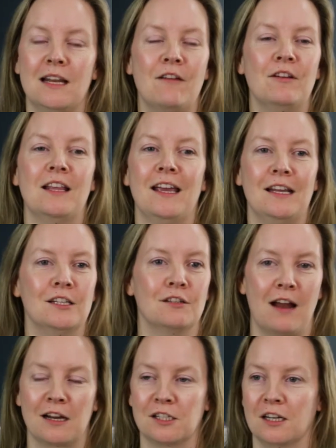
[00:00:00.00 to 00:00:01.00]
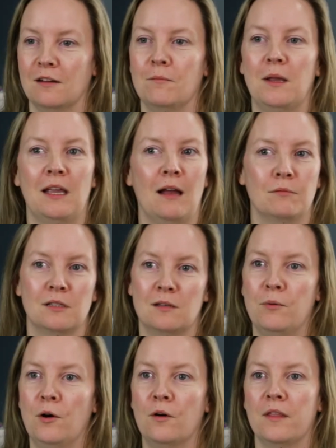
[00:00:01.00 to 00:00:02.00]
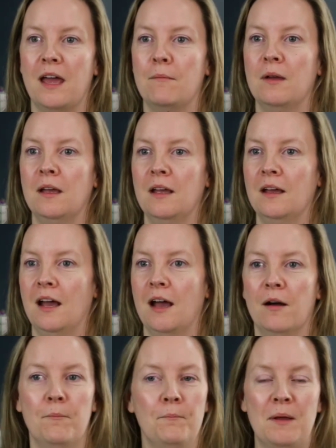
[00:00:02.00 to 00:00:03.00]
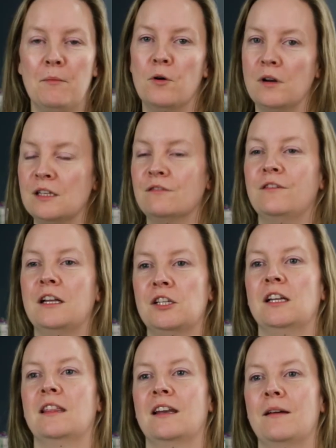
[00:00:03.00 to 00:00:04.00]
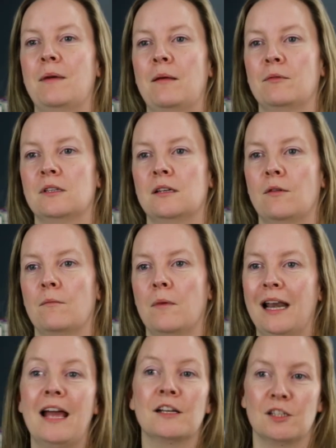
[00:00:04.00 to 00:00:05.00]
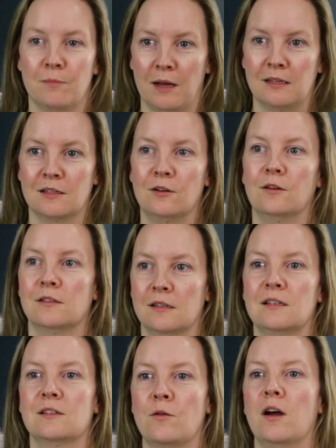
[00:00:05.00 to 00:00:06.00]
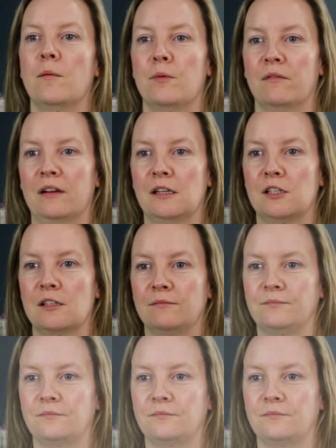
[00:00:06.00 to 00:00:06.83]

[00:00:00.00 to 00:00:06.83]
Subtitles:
And having that interaction and being able to support them a bit more individually than I'm able to on my lecture-based courses is quite a privilege.